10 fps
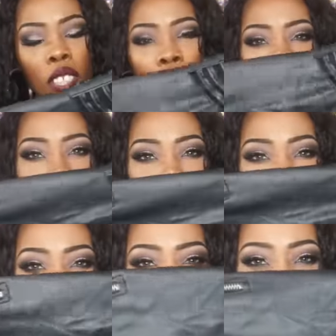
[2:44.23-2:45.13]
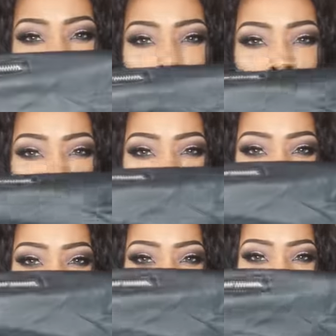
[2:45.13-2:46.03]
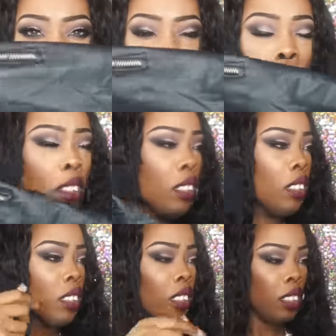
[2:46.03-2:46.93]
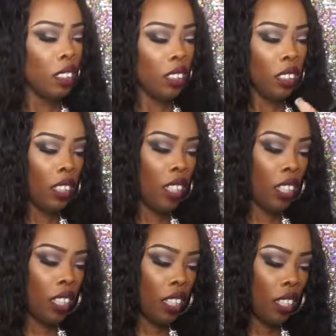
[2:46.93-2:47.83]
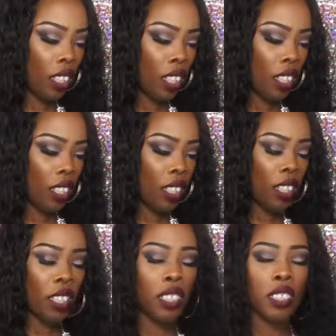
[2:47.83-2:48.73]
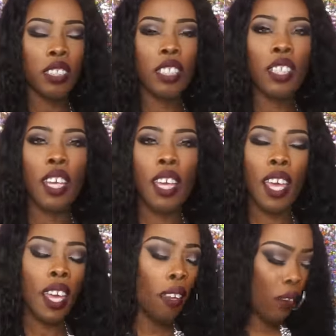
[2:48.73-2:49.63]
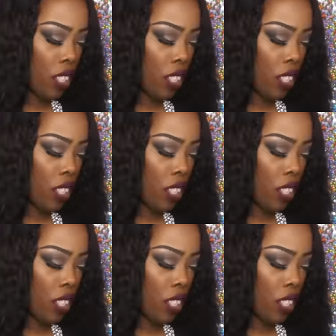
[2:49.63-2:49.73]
And it's pleather with a zipper. And it is a half